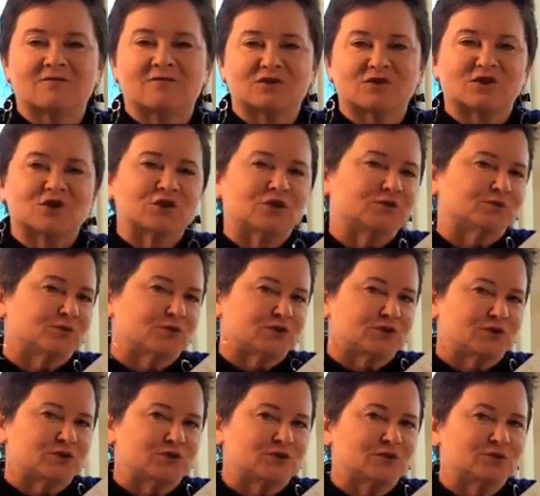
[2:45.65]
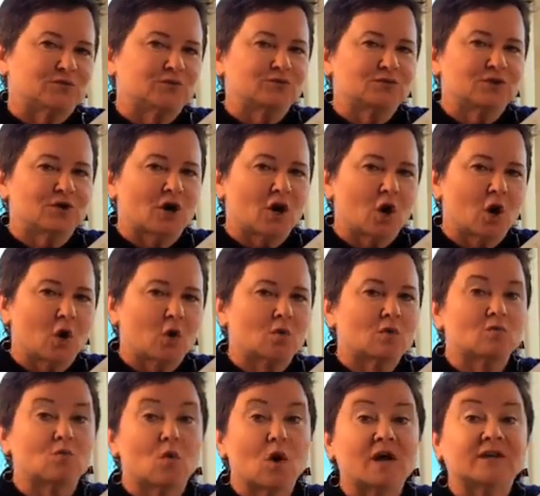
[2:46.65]
for children to
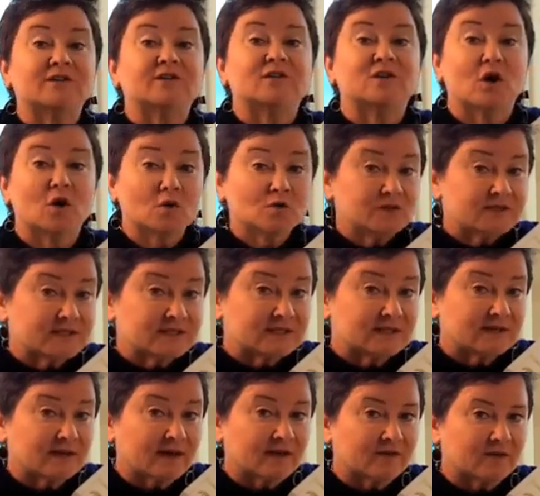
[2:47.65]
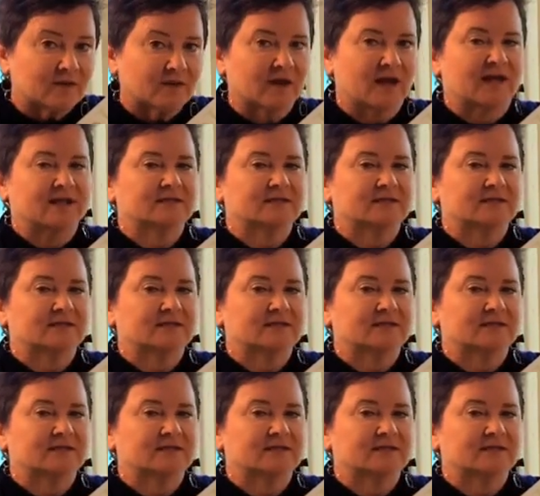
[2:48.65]
know what goes together.